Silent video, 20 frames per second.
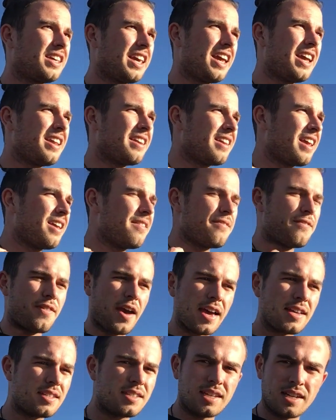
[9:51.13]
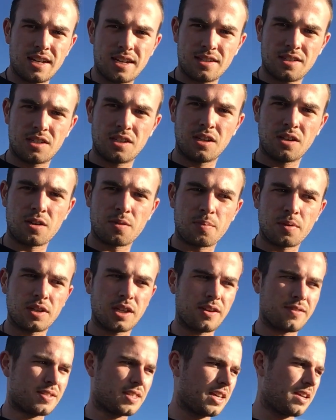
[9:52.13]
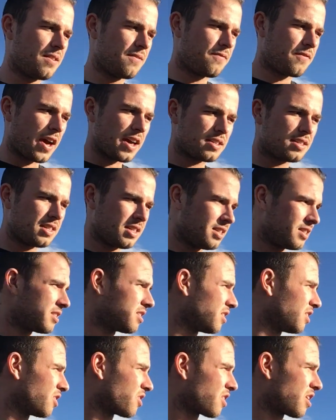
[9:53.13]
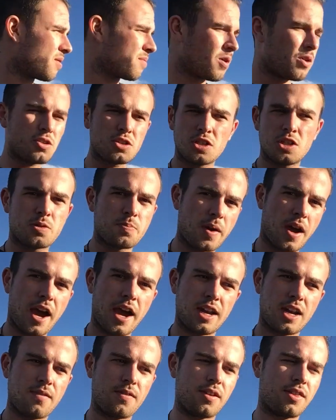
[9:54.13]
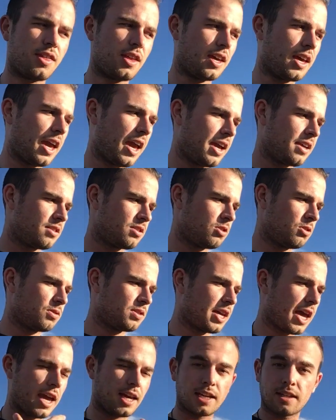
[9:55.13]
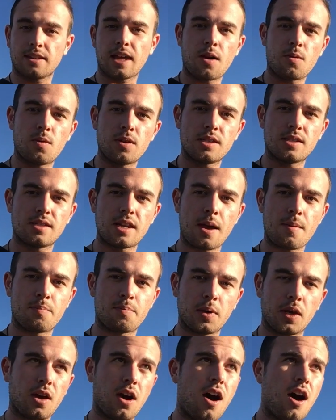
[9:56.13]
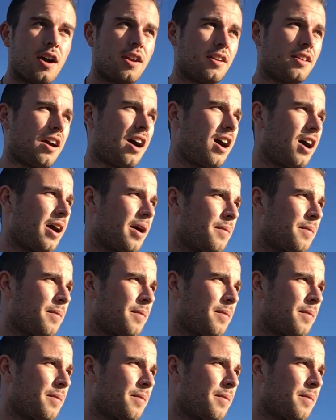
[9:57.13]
get invested into your beliefs, get invested into your emotions behind everything, and to take it that one step beyond.